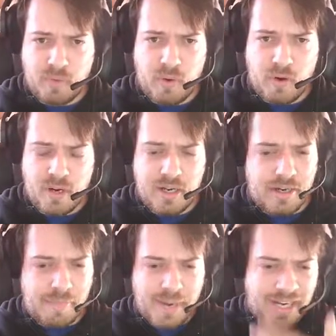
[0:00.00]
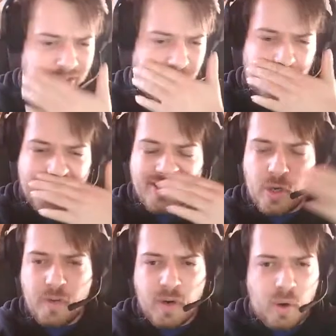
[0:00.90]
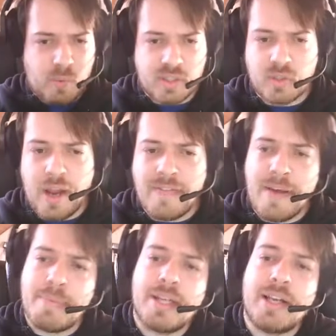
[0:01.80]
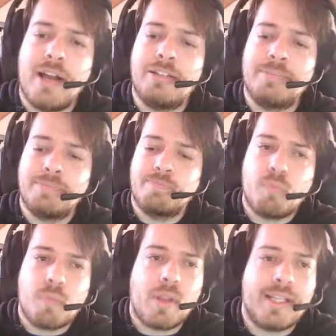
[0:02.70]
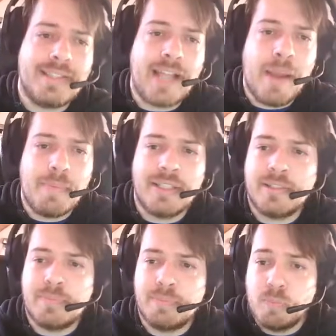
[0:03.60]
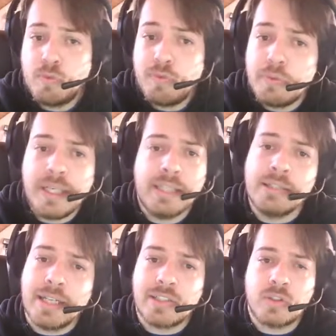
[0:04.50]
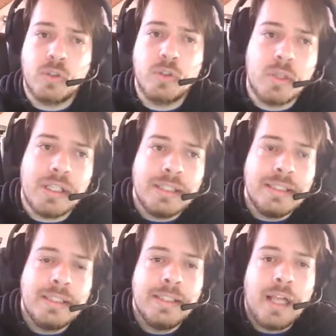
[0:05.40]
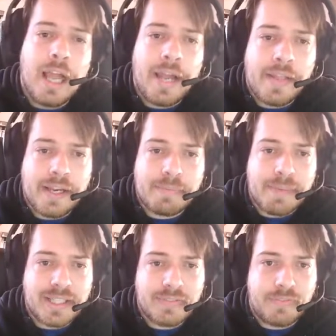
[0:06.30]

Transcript: or a MySQL server or whatsoever, but XAMPP is free, it is cool, and it makes